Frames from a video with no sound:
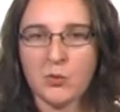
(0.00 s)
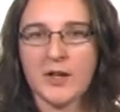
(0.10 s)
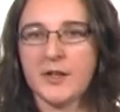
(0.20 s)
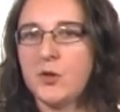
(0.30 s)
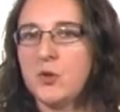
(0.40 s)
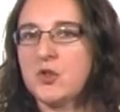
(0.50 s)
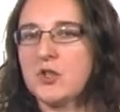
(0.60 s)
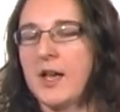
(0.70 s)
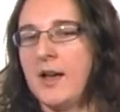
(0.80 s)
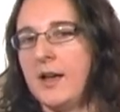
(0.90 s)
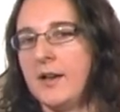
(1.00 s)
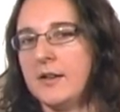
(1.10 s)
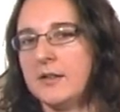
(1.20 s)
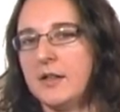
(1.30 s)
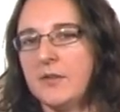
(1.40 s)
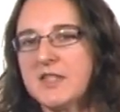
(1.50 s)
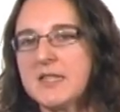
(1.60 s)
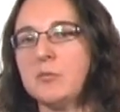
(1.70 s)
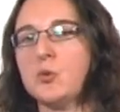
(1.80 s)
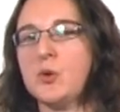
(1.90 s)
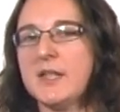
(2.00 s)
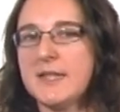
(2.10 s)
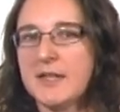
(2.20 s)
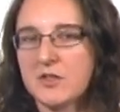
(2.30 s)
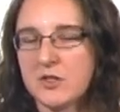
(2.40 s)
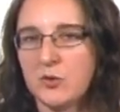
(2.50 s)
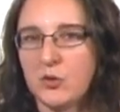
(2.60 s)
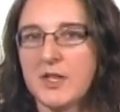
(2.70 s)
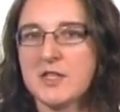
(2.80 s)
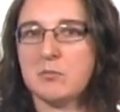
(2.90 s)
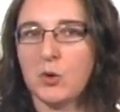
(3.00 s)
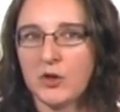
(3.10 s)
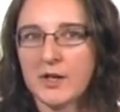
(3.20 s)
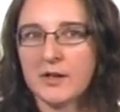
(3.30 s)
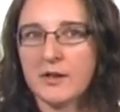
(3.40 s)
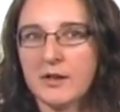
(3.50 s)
widely used, and there have been some critiques to this model,